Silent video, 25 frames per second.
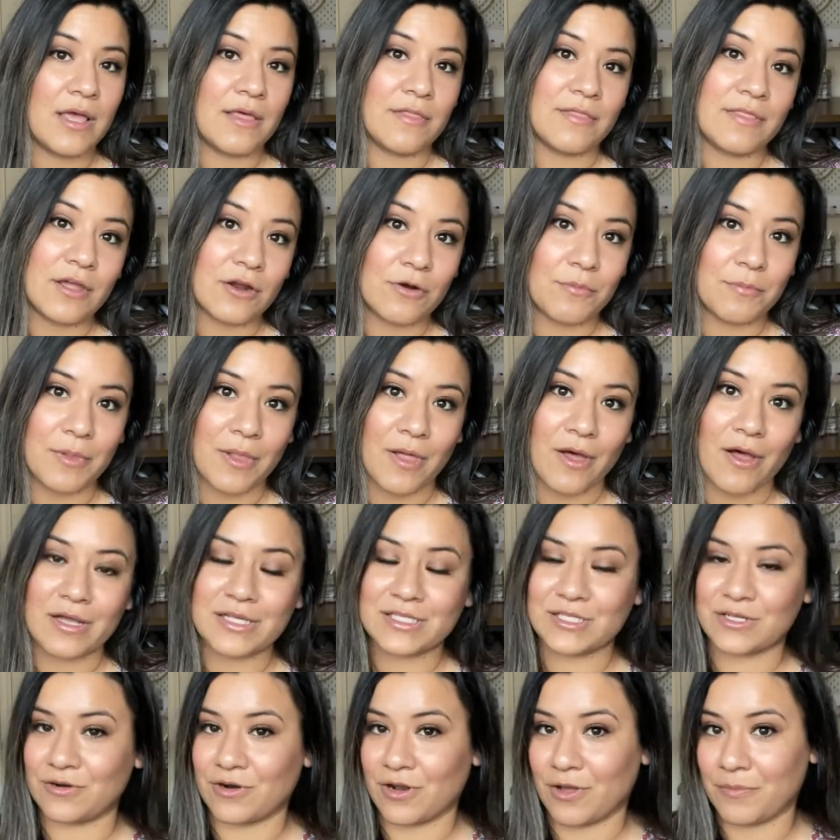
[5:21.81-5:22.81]
their
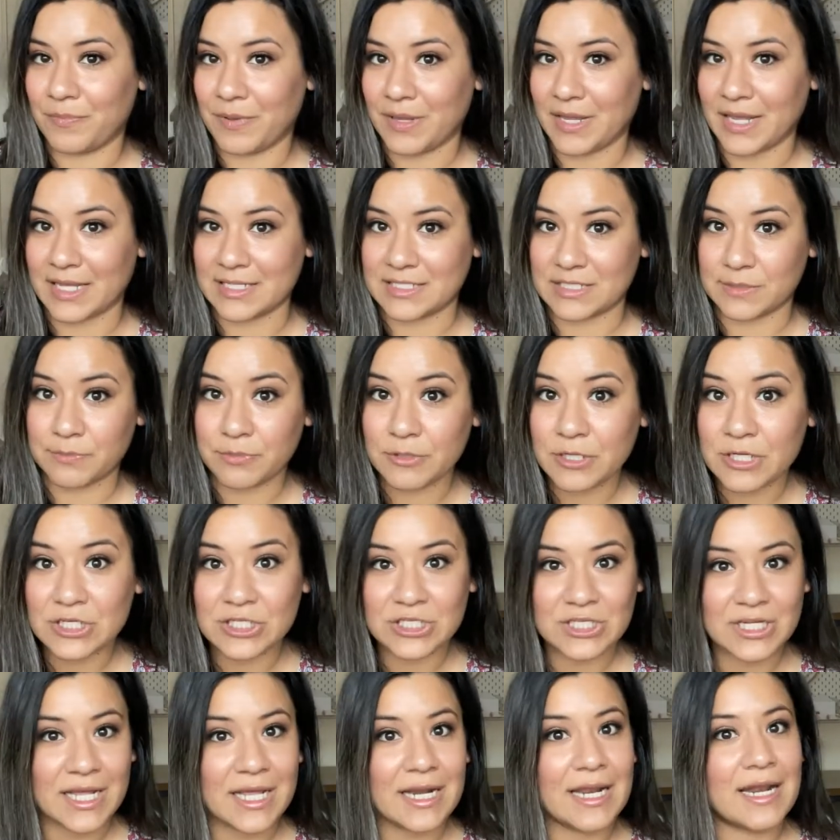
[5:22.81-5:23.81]
blocks are not being as
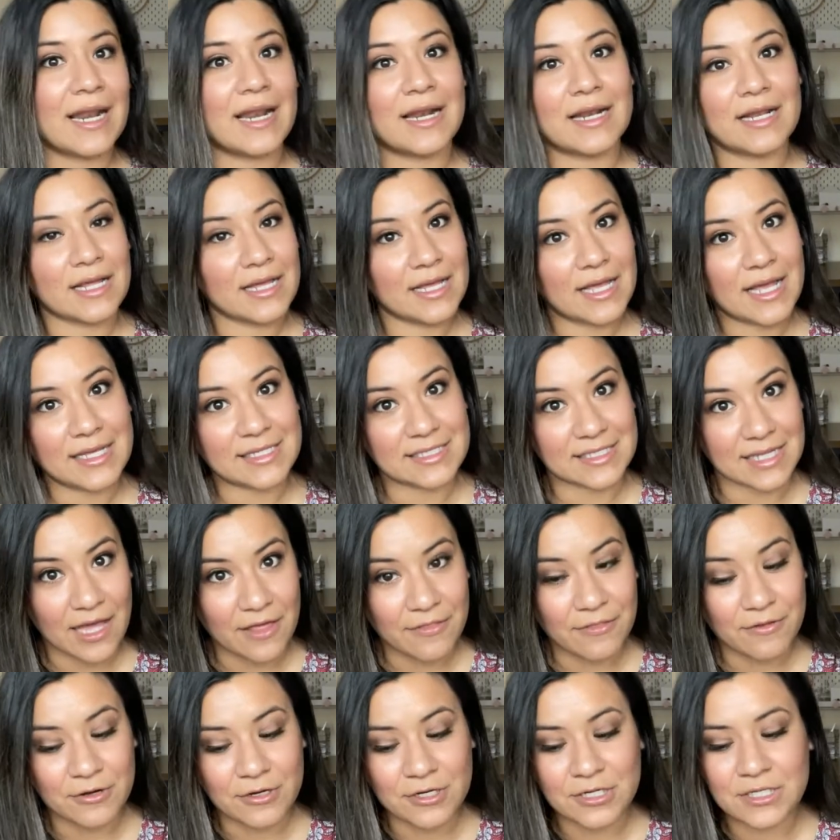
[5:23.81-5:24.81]
appreciated as
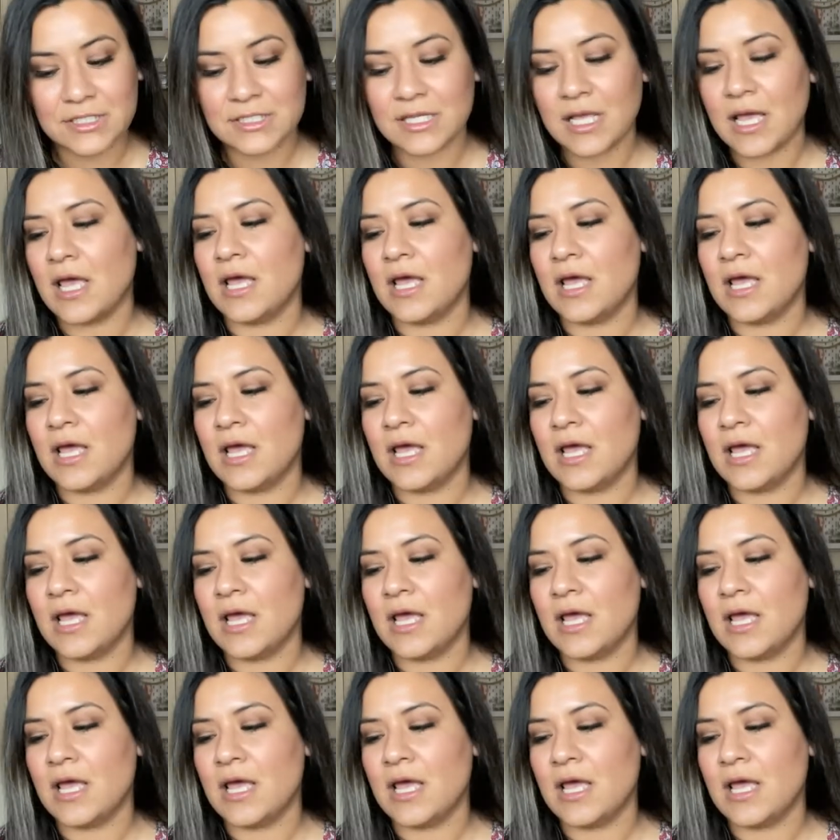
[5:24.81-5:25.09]
others.